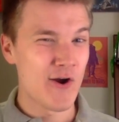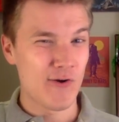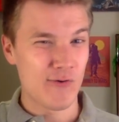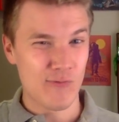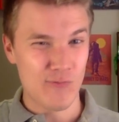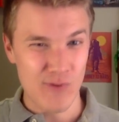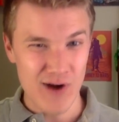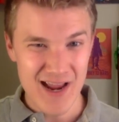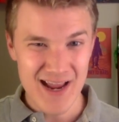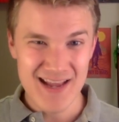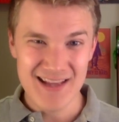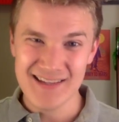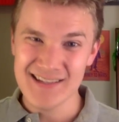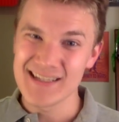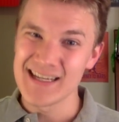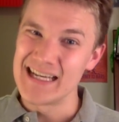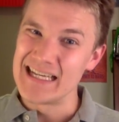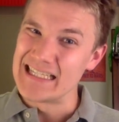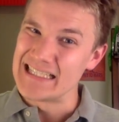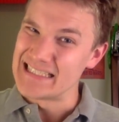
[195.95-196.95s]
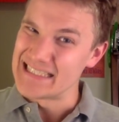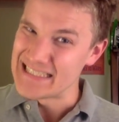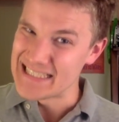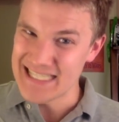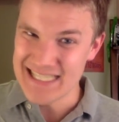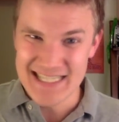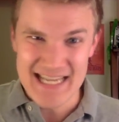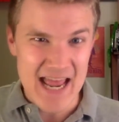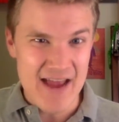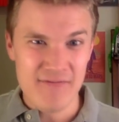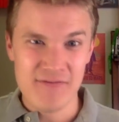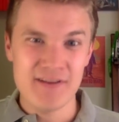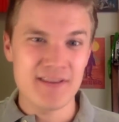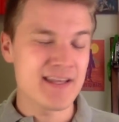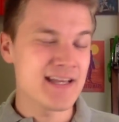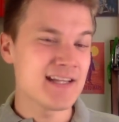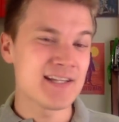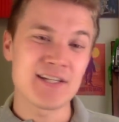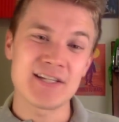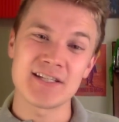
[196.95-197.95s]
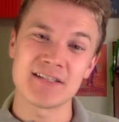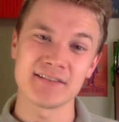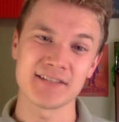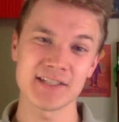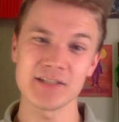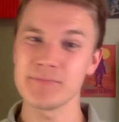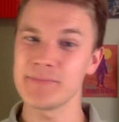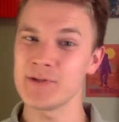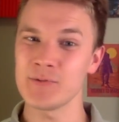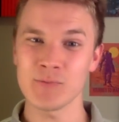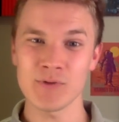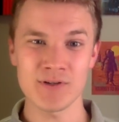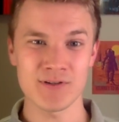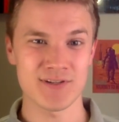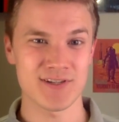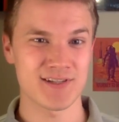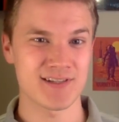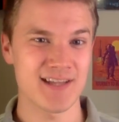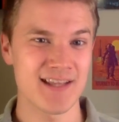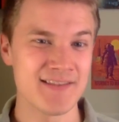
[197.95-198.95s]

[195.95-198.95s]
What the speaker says: Rand, just everything just a little bit worse.